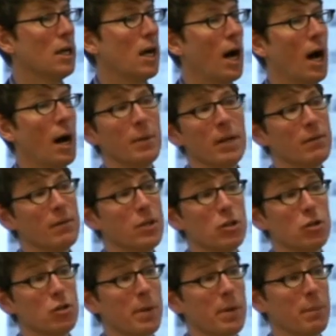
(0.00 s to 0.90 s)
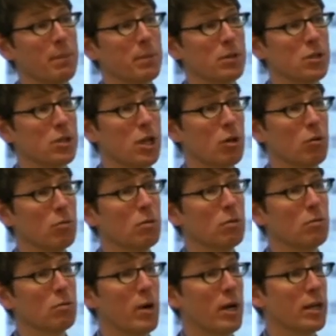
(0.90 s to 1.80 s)
Um, even newspapers don't
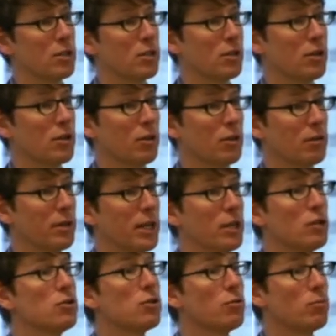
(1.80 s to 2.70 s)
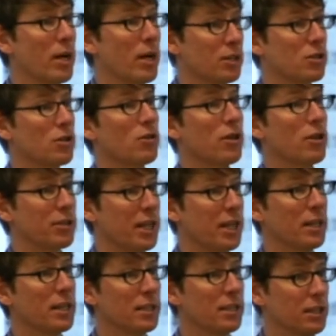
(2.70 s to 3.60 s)
register. They used to register their
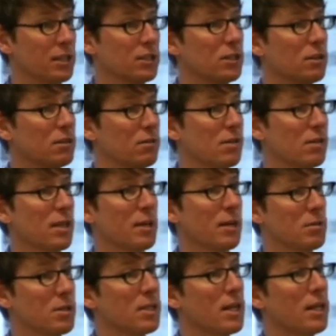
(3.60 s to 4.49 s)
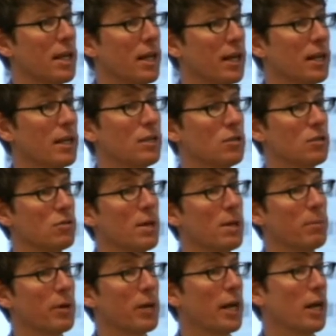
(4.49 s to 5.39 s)
daily editions, and they would send that in and do
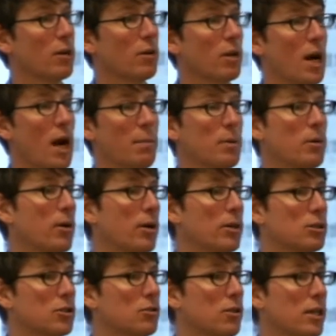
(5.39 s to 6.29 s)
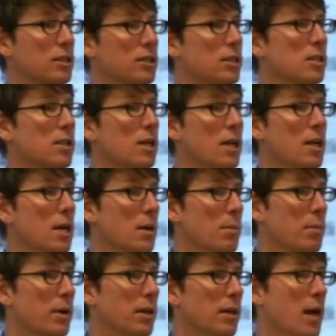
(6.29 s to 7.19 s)
separate co copyright registrations.
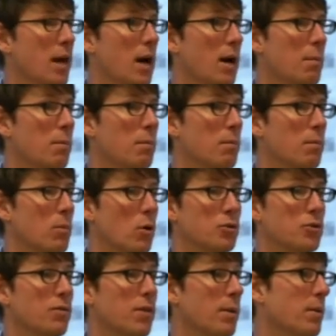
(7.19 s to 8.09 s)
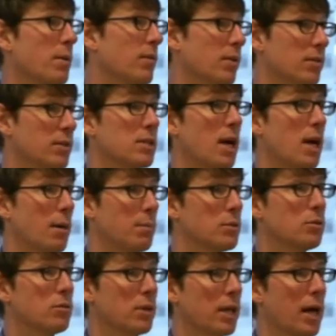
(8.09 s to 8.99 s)
But um, most of them have even
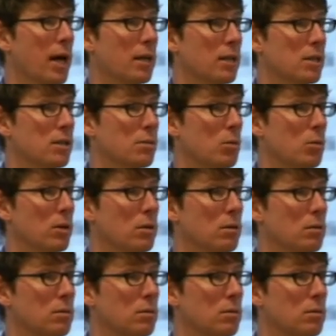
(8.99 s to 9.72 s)
stopped doing that at this point.